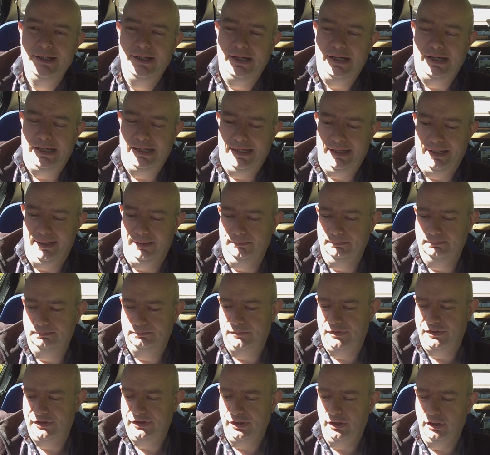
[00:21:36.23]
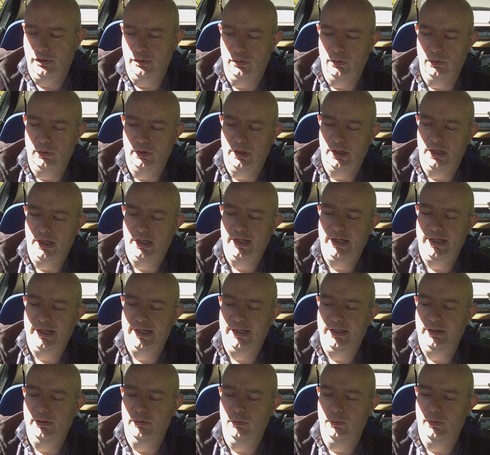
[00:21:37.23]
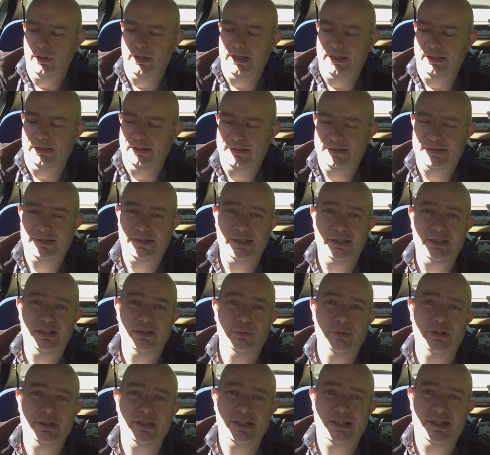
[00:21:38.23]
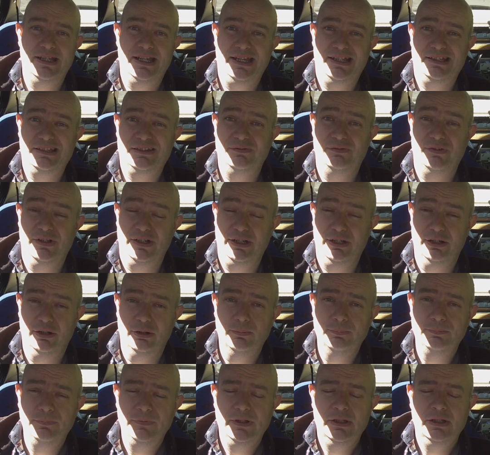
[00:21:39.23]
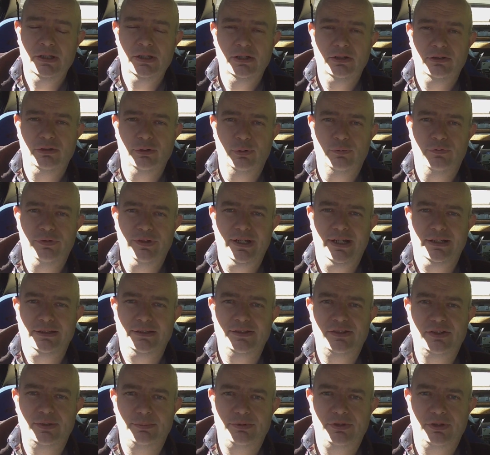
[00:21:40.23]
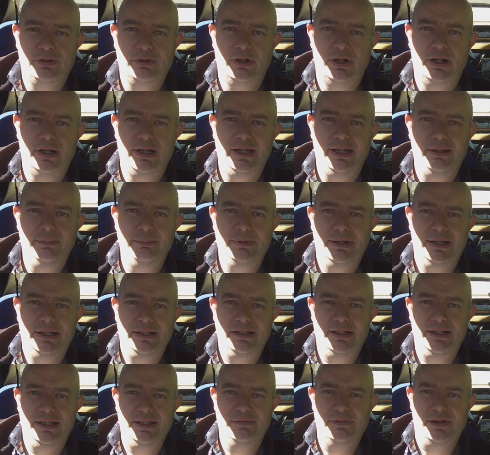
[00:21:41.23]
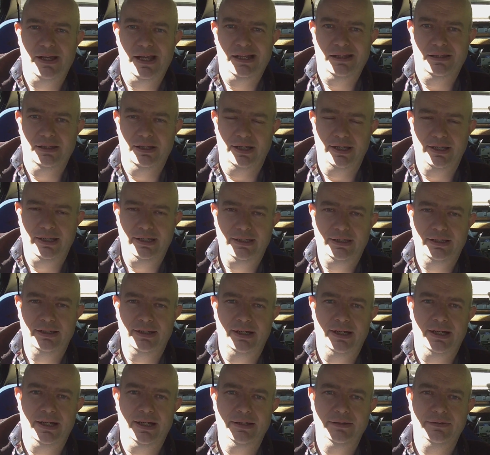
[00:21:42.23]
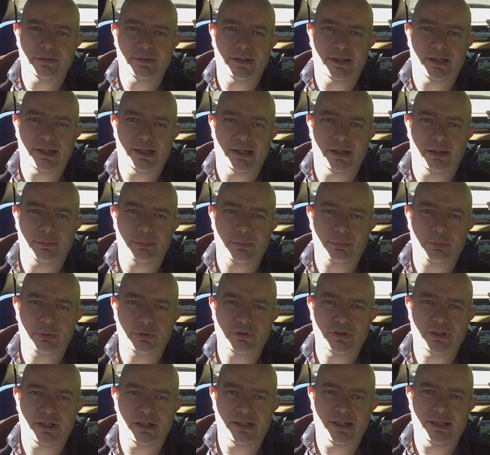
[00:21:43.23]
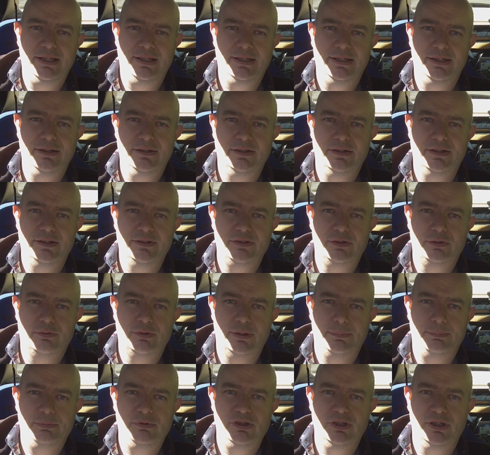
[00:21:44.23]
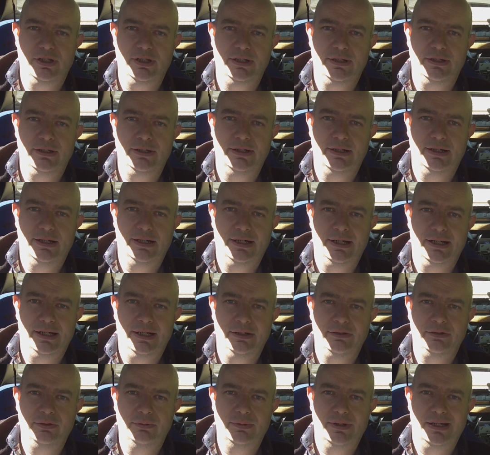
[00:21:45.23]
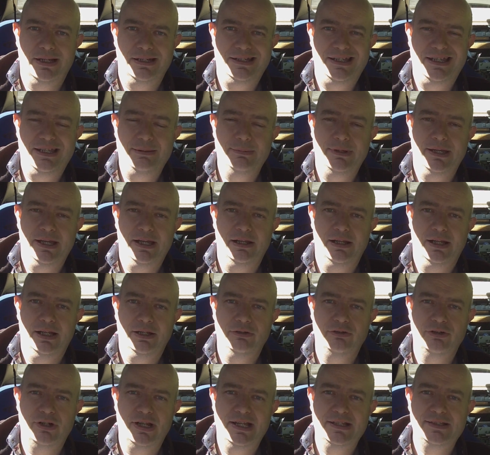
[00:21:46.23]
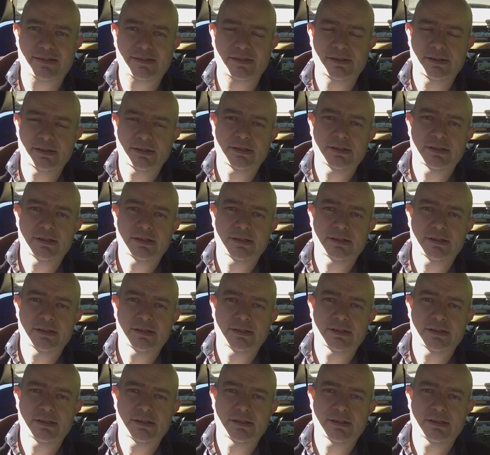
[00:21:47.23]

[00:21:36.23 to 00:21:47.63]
So I will see you in the next video. Don't forget to subscribe and leave a like, and I'll be putting a link in the description to an email address